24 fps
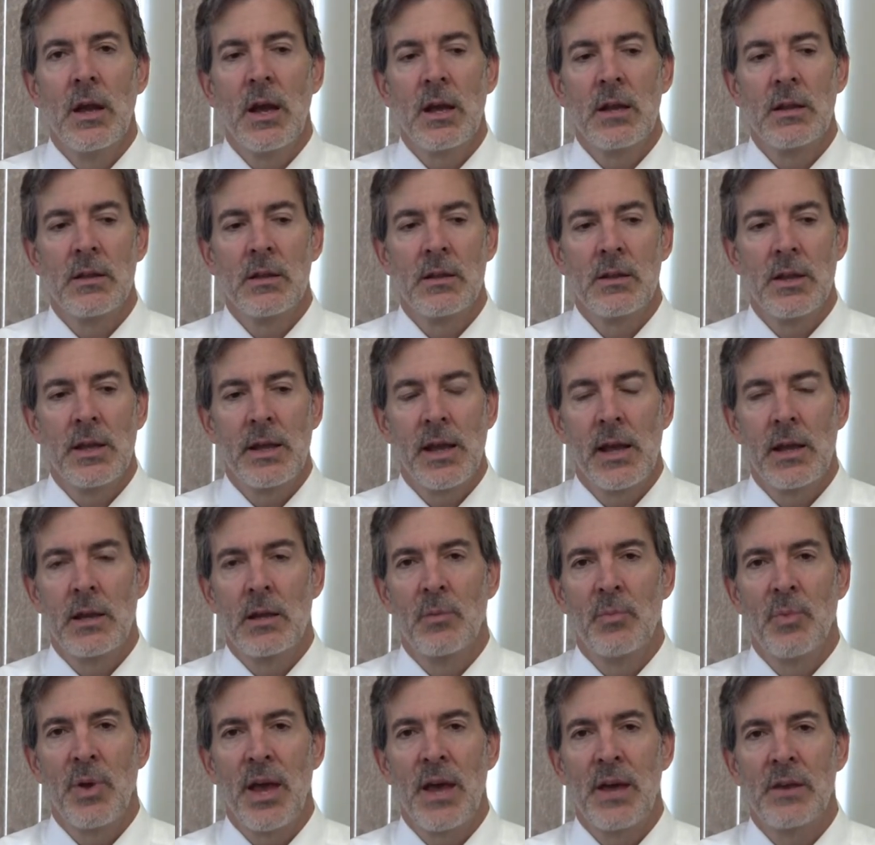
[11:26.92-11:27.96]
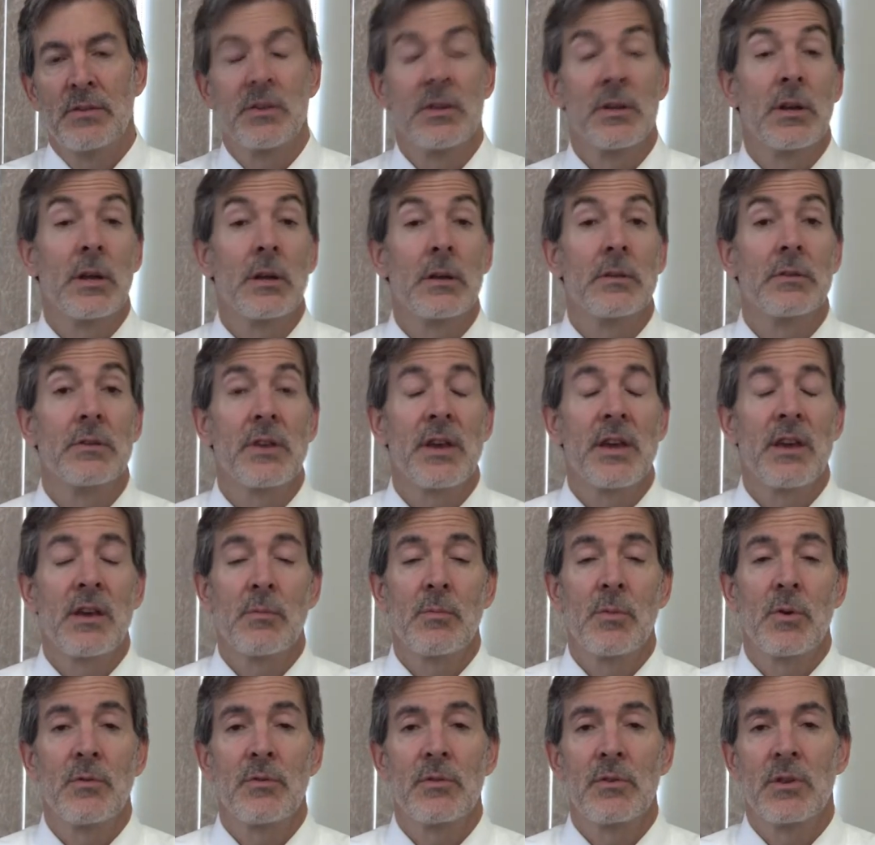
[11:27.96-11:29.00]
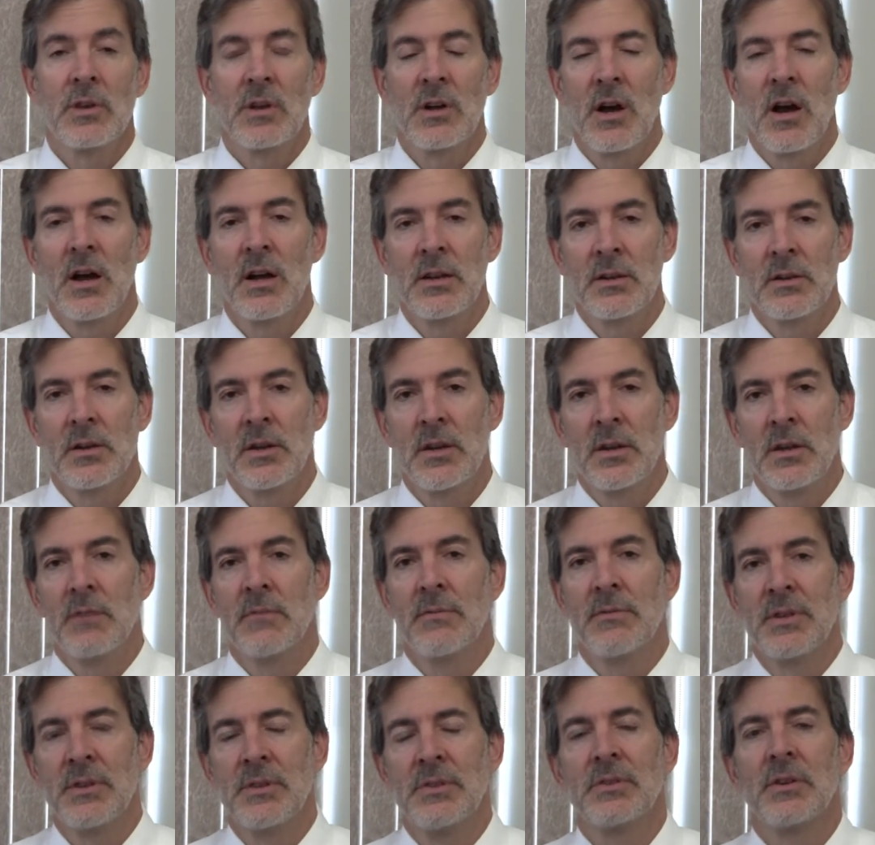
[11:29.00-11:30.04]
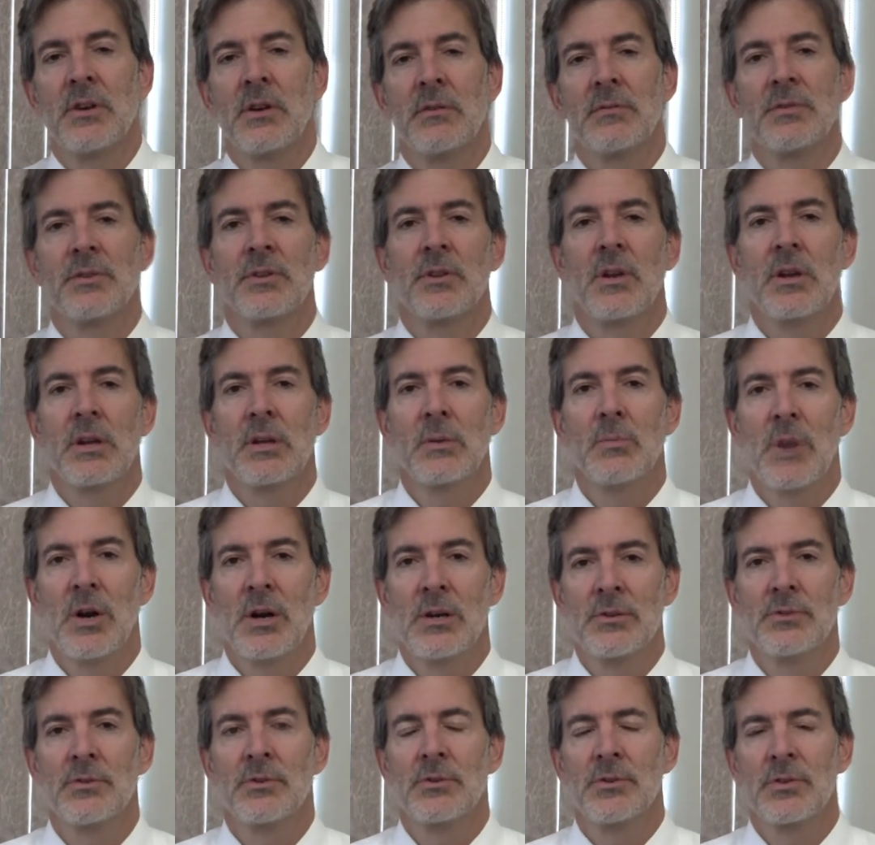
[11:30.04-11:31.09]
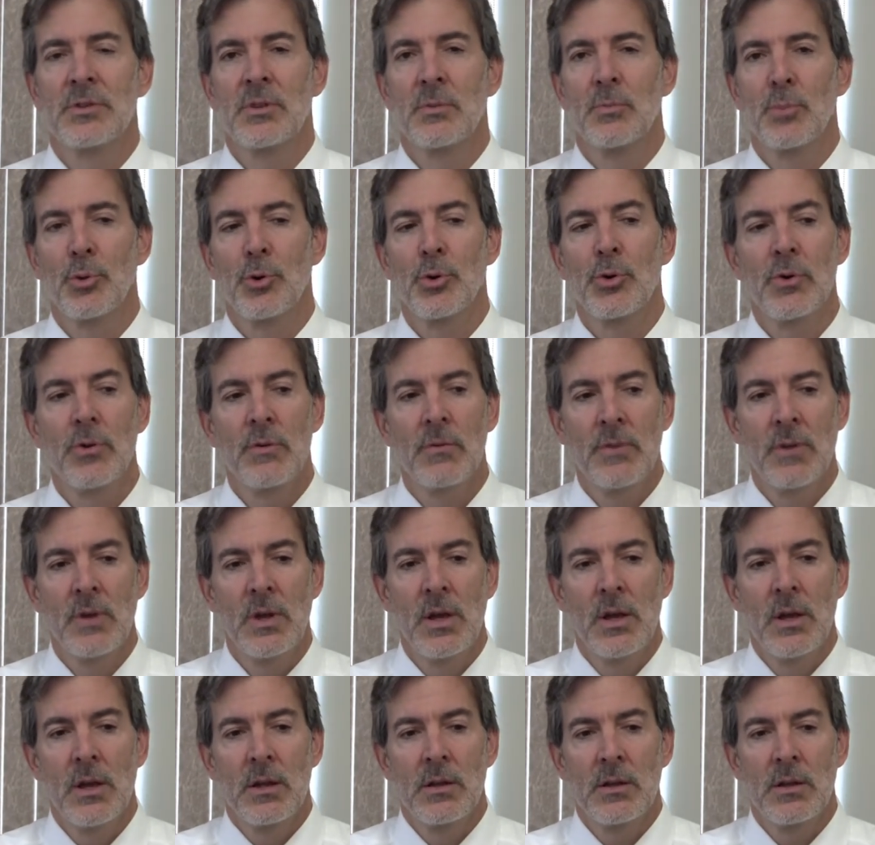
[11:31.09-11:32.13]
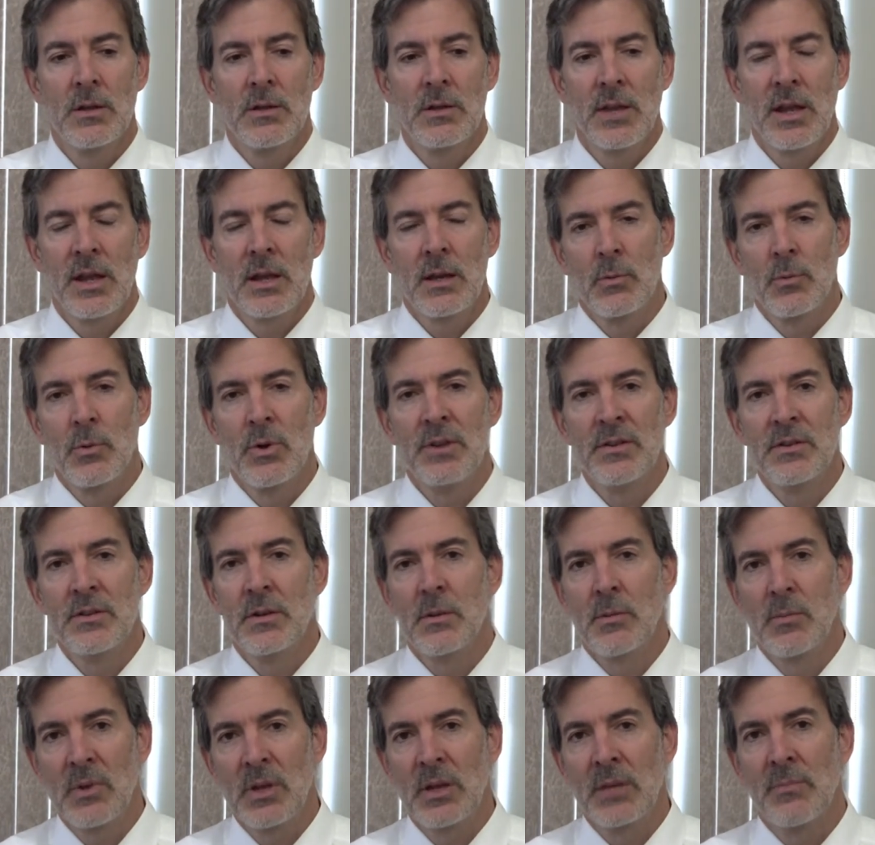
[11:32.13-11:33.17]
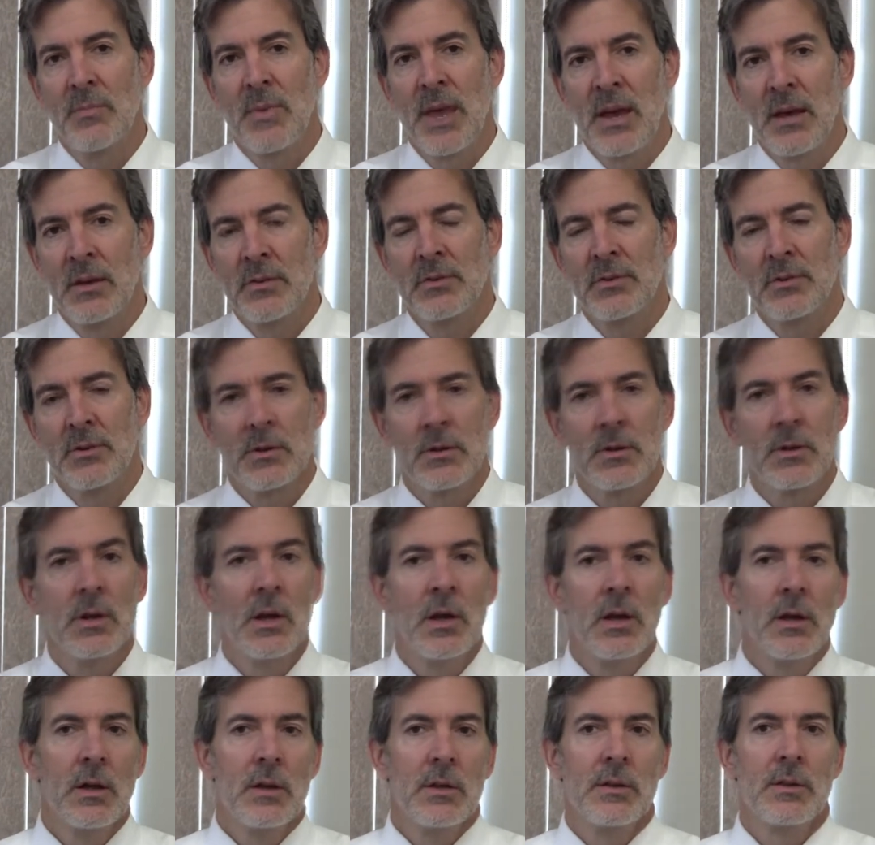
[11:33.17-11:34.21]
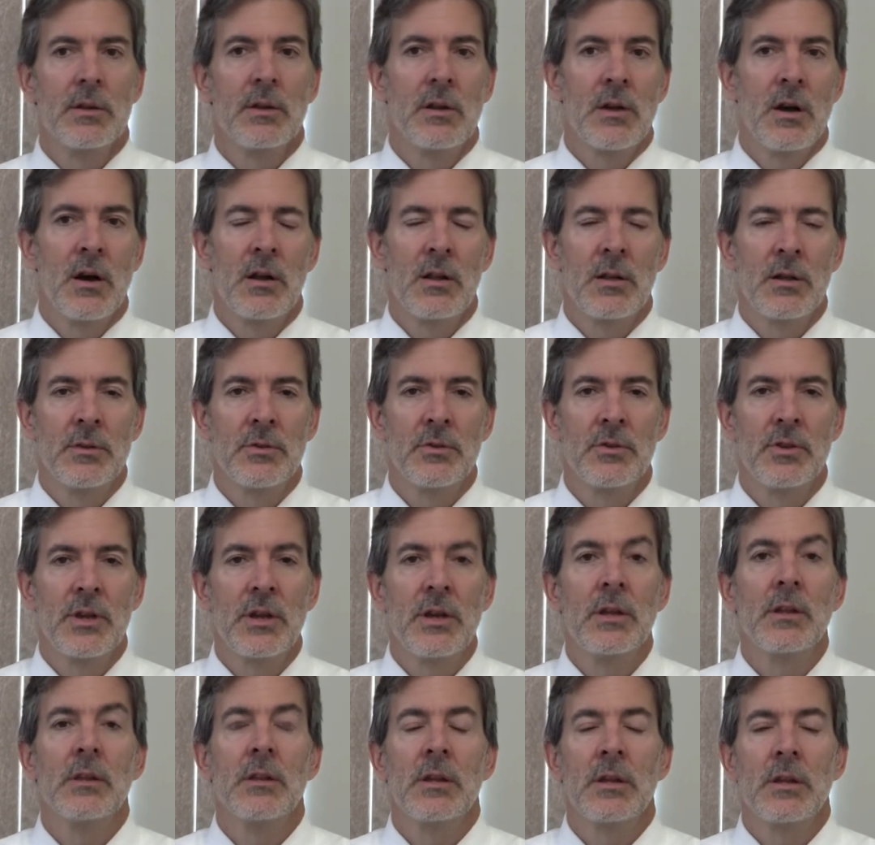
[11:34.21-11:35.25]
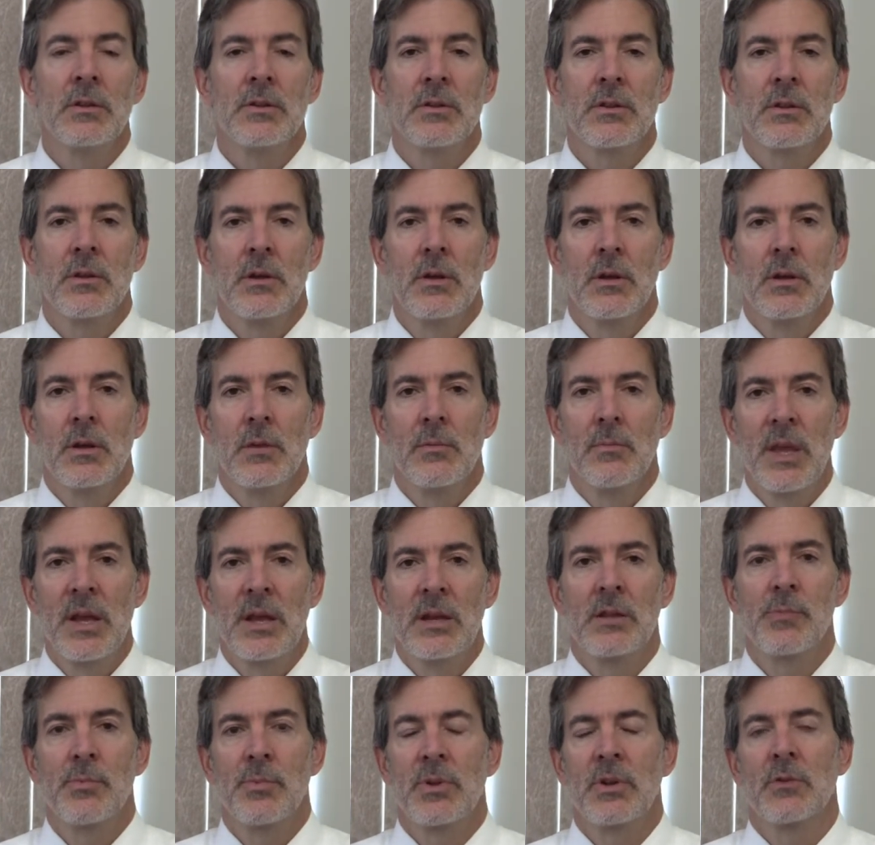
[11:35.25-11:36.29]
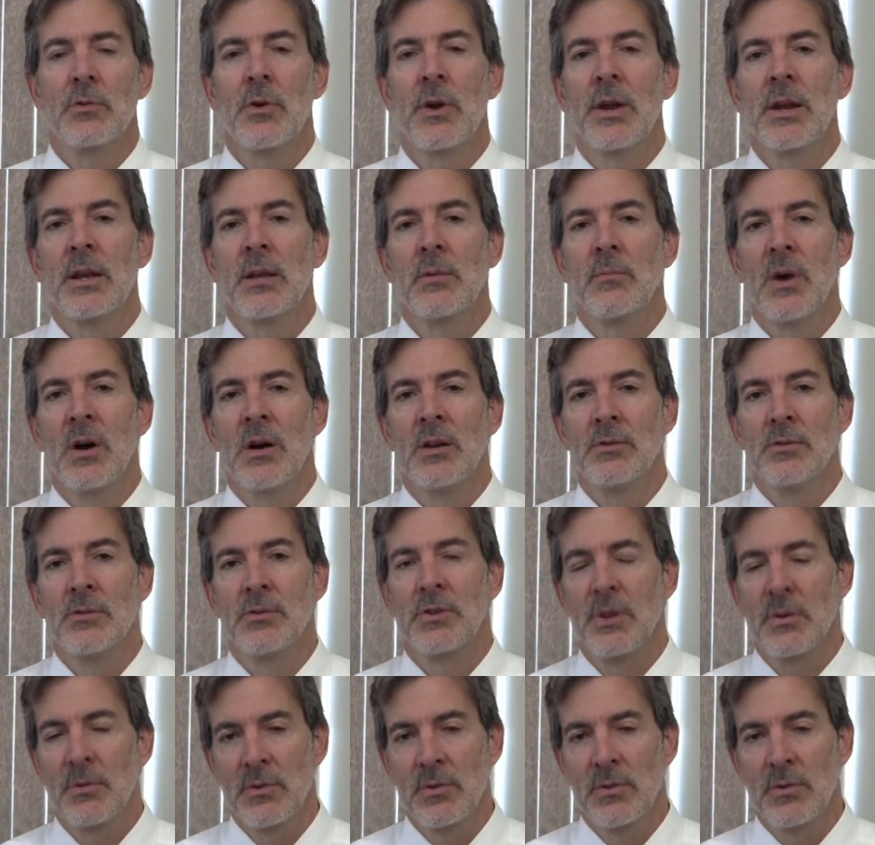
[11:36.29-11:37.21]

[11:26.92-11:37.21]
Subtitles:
and then they had to pass an exam over the content of these self-study modules to prove that they had reasonably mastered the knowledge in these management training modules.